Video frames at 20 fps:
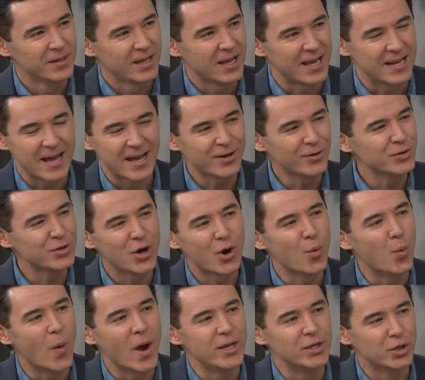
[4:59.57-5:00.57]
And I don't know
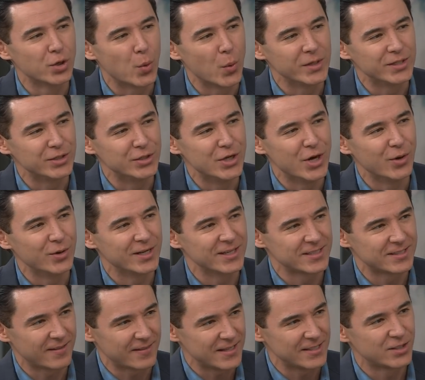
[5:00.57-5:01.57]
when you're going to
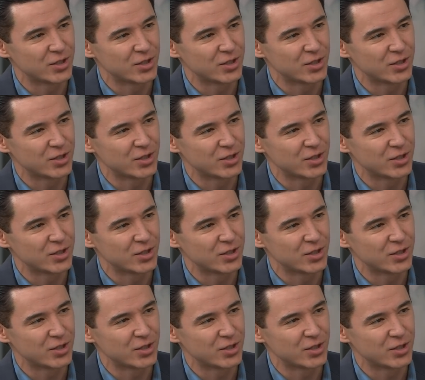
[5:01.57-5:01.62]
notice that these